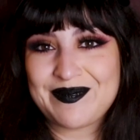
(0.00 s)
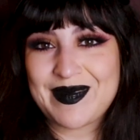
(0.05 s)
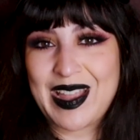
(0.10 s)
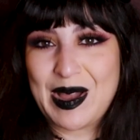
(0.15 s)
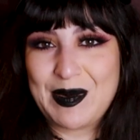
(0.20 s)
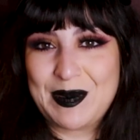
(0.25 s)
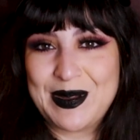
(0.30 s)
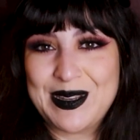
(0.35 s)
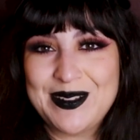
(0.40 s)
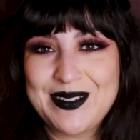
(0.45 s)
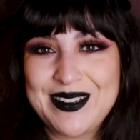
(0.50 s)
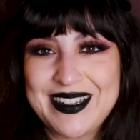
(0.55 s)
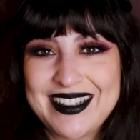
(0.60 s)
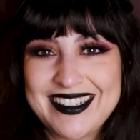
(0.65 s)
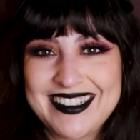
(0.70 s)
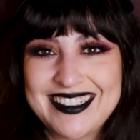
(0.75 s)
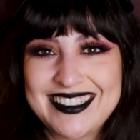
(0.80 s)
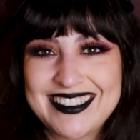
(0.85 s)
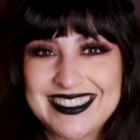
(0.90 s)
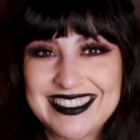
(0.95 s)
Happy New
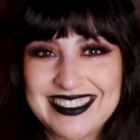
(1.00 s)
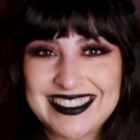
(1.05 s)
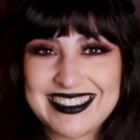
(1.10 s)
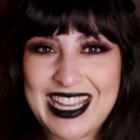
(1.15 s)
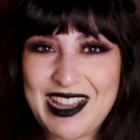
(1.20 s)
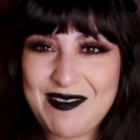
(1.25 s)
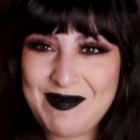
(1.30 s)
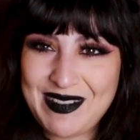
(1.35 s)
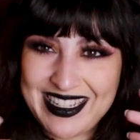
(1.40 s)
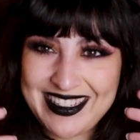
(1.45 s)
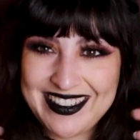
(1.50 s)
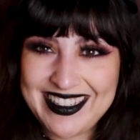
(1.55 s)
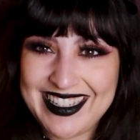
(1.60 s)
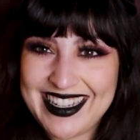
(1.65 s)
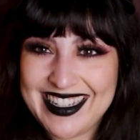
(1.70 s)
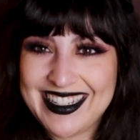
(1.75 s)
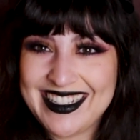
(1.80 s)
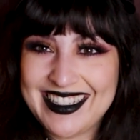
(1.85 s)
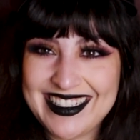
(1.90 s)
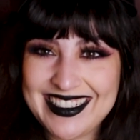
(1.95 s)
Year! Happy
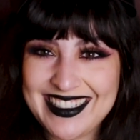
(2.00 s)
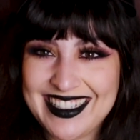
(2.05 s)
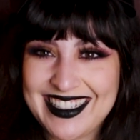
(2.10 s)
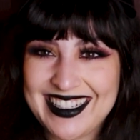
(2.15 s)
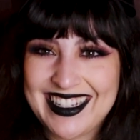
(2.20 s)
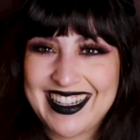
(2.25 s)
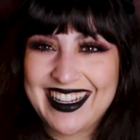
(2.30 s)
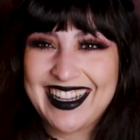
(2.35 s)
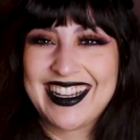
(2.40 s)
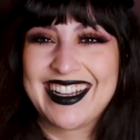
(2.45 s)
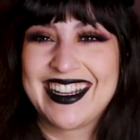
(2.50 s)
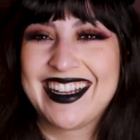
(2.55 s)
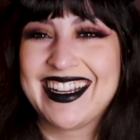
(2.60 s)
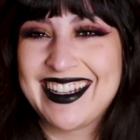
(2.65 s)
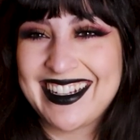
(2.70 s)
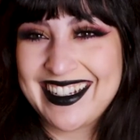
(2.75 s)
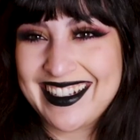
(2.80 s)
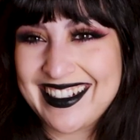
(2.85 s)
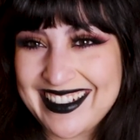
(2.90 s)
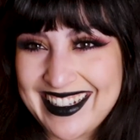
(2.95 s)
New Year!
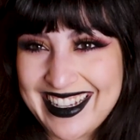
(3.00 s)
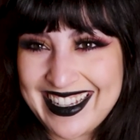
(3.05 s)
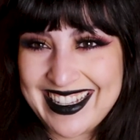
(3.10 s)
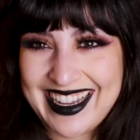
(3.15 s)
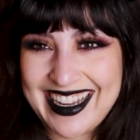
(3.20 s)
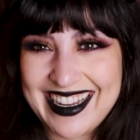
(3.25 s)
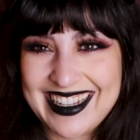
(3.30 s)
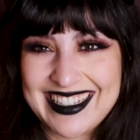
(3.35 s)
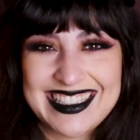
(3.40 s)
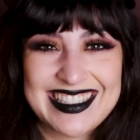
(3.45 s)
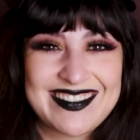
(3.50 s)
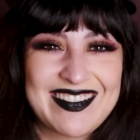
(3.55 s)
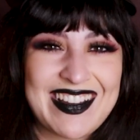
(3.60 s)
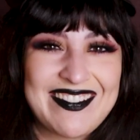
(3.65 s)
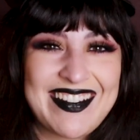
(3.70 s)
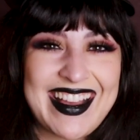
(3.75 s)
All right, guys, bye